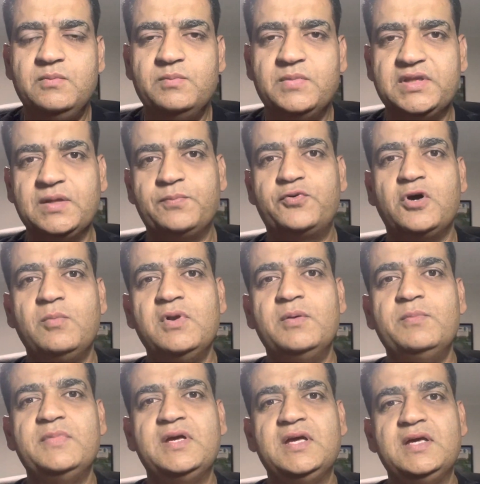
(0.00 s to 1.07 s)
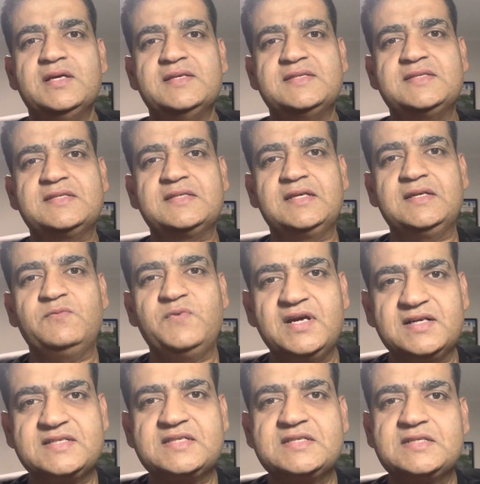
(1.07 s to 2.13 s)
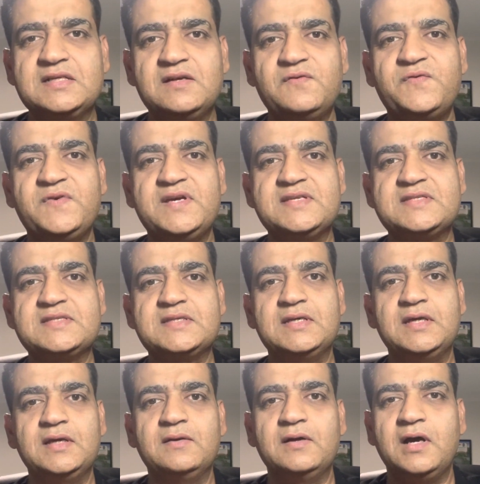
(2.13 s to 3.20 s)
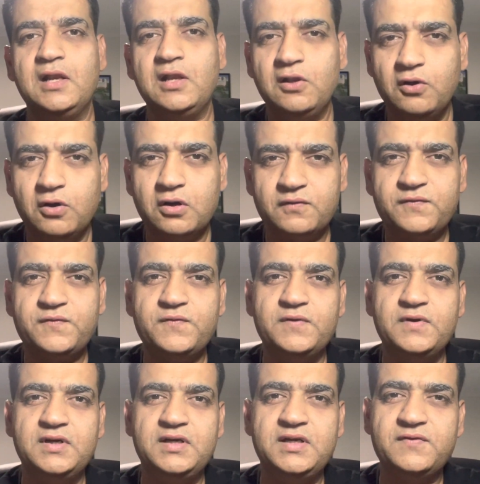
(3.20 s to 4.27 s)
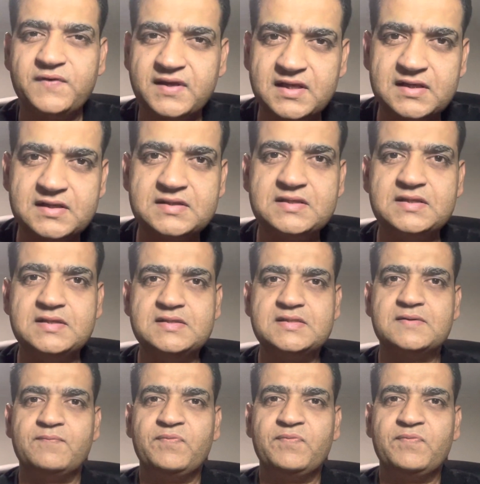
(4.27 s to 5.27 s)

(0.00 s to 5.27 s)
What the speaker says: But the problem is, if we are still facing a lot of difficulties